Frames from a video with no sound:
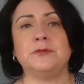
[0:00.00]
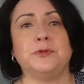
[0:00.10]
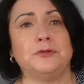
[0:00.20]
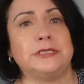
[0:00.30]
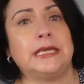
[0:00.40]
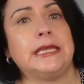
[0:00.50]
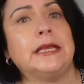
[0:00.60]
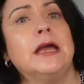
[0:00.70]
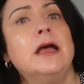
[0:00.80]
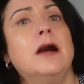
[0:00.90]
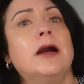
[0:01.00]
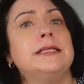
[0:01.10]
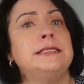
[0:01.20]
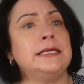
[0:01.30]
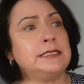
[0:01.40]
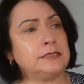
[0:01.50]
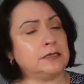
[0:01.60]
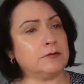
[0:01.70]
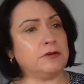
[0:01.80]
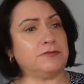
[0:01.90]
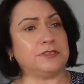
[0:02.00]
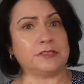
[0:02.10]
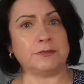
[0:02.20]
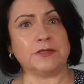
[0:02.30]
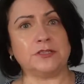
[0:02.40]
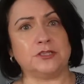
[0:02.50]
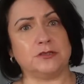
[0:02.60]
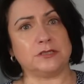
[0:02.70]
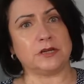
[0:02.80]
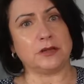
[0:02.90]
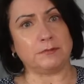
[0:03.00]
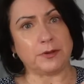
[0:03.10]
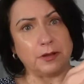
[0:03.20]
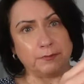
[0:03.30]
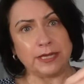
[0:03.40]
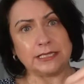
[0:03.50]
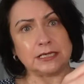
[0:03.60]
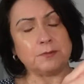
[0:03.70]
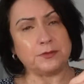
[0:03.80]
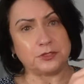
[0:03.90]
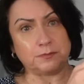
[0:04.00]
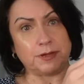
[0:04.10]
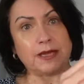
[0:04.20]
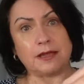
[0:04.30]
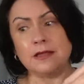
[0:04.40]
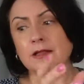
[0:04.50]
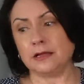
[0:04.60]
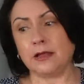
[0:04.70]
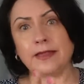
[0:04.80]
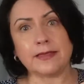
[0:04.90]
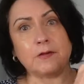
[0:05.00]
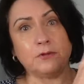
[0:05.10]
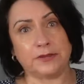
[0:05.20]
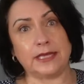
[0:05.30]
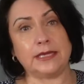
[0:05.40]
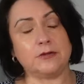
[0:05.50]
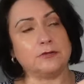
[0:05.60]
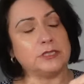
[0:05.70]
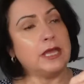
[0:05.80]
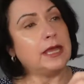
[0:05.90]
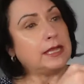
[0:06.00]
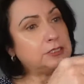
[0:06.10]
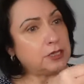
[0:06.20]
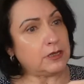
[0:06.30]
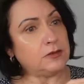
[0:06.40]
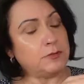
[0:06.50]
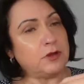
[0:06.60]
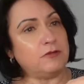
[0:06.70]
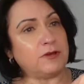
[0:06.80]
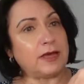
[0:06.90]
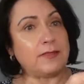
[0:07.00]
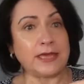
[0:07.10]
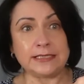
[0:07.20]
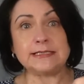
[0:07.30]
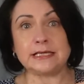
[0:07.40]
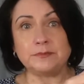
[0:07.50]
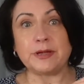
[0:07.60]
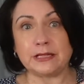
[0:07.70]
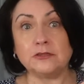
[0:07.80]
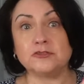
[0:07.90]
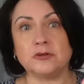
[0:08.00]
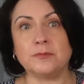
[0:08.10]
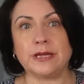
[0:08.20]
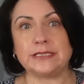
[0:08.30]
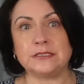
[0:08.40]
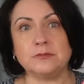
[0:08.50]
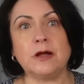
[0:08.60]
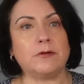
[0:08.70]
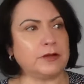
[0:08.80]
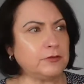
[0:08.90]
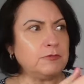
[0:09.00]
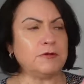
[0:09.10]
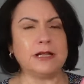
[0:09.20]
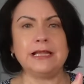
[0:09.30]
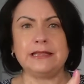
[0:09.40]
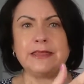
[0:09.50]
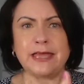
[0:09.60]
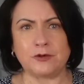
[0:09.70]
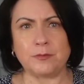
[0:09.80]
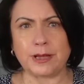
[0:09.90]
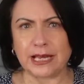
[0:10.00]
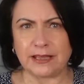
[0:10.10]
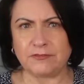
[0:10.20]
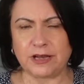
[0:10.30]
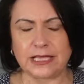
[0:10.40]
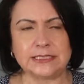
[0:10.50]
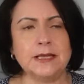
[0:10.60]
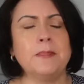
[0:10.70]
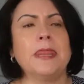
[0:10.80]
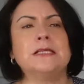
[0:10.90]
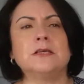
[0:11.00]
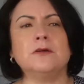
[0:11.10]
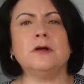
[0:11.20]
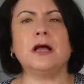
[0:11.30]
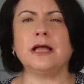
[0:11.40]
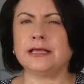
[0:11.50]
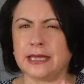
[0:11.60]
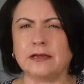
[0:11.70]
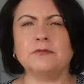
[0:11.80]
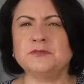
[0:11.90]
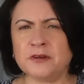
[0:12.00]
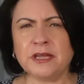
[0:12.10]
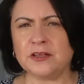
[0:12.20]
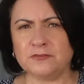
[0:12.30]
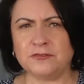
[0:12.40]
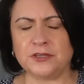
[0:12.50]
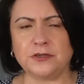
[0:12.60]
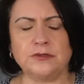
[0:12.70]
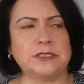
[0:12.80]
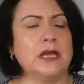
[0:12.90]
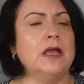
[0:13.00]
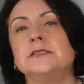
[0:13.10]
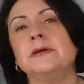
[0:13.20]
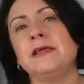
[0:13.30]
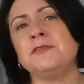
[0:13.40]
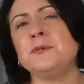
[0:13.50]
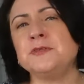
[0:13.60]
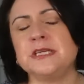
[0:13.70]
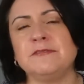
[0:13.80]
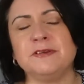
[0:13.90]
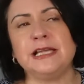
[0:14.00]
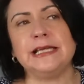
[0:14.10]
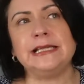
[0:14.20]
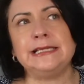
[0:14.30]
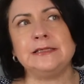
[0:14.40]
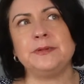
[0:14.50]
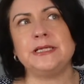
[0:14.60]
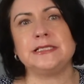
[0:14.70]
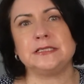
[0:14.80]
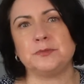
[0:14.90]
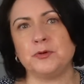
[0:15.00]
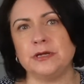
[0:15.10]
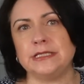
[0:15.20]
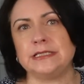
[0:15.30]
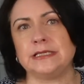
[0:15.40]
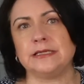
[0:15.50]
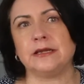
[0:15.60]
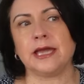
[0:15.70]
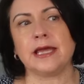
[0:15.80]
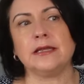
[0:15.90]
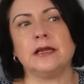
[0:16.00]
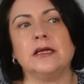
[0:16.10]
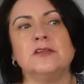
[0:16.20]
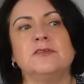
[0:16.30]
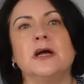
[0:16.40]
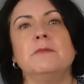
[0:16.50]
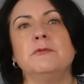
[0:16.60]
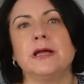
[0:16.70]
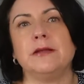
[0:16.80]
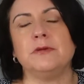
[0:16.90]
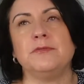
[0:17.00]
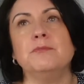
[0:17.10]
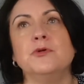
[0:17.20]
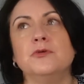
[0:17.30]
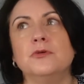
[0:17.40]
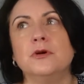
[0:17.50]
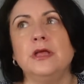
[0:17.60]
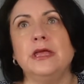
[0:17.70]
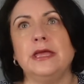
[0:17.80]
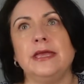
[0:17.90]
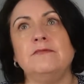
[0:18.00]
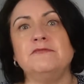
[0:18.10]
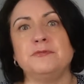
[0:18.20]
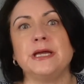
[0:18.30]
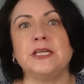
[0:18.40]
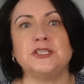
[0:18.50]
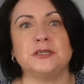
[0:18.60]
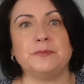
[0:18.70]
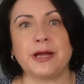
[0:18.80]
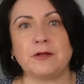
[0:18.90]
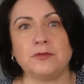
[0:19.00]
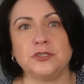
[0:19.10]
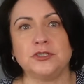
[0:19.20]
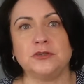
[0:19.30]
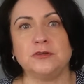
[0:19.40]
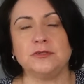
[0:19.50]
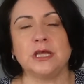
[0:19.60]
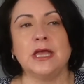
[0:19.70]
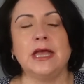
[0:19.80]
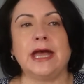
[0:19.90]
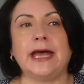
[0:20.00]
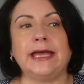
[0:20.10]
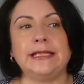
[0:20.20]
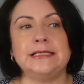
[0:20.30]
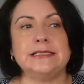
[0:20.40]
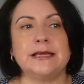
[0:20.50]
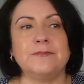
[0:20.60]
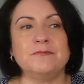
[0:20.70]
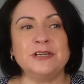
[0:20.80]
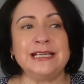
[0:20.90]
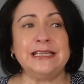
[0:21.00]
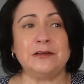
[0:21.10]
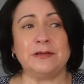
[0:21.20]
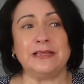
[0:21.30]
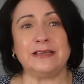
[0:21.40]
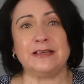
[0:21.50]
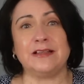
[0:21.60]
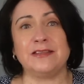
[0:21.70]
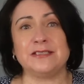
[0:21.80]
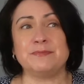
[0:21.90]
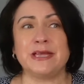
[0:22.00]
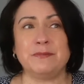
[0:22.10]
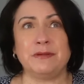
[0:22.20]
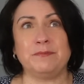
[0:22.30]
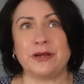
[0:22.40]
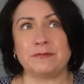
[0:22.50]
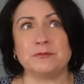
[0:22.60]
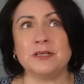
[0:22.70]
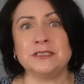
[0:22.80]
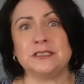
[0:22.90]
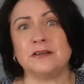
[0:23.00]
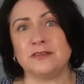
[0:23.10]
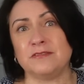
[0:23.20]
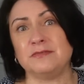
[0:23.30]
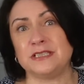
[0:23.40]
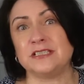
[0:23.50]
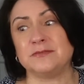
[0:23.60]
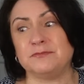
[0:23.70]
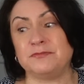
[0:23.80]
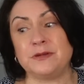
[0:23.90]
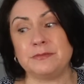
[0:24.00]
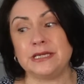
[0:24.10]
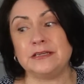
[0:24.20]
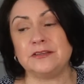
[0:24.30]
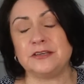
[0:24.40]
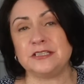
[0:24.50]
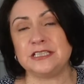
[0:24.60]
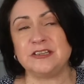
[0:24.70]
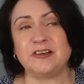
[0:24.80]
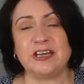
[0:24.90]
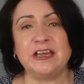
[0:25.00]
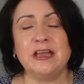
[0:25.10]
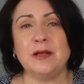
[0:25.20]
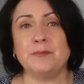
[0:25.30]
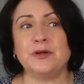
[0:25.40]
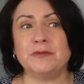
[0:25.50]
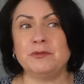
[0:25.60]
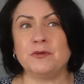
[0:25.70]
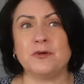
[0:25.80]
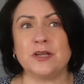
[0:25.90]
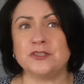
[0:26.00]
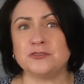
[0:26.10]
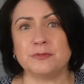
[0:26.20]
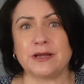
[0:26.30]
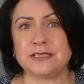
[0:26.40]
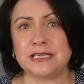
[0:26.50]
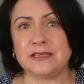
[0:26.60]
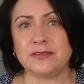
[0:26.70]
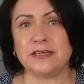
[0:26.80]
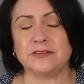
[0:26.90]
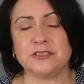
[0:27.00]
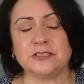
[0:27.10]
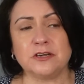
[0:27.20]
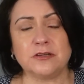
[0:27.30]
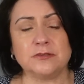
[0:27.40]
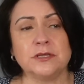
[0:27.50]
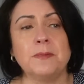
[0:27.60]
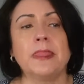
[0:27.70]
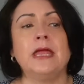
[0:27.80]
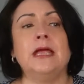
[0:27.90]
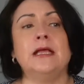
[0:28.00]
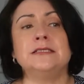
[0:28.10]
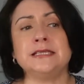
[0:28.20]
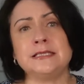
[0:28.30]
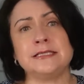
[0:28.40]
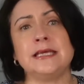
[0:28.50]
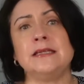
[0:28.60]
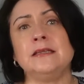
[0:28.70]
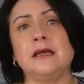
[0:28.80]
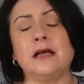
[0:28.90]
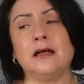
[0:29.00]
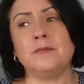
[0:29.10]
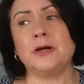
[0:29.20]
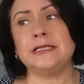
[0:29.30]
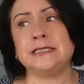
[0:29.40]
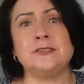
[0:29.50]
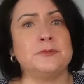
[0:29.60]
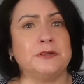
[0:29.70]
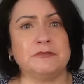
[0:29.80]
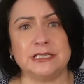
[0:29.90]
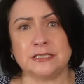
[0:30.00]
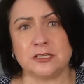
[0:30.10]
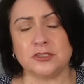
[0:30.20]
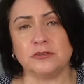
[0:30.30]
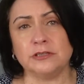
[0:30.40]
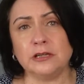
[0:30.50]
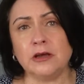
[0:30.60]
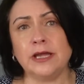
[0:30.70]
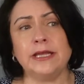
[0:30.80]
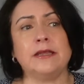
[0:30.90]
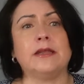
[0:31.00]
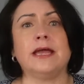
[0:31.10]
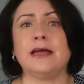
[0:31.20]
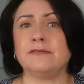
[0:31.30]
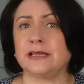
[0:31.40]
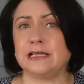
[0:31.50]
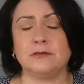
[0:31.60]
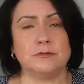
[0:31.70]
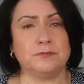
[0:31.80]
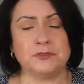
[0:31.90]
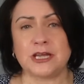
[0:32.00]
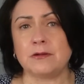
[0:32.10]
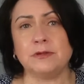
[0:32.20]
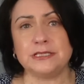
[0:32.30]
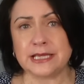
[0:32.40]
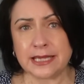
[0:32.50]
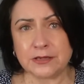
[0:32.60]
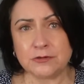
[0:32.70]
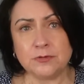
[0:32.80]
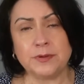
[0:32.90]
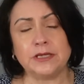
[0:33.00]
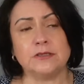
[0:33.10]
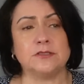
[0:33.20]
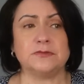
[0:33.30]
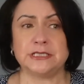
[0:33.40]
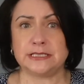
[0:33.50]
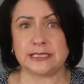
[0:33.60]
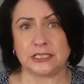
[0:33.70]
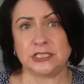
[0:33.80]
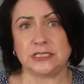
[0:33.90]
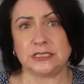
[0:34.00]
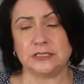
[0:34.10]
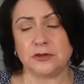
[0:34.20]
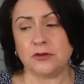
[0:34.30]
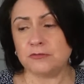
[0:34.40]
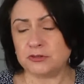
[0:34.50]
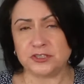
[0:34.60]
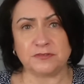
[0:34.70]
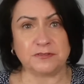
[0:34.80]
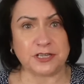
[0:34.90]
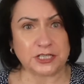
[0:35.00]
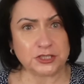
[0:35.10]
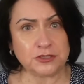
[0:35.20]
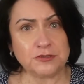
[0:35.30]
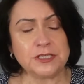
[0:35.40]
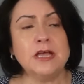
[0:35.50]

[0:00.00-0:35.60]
the boutique, I did go over to some other shoes, and I picked up a pair like that with heels and turned them over, and they said bell trompette as well. And I thought, well, clearly they're not ballet flats. So again, I was very confused. So I left the boutique feeling a little bit disappointed that I hadn't kind of come away with more information about the shoes, and really knowing that there's maybe perhaps one style that does fit me in a 39, but I'm not quite sure about any of the other styles. Since then, I did do a bit of research online, and I have had a little chat with Dale, because obviously say she does know her Roger Vivier shoes,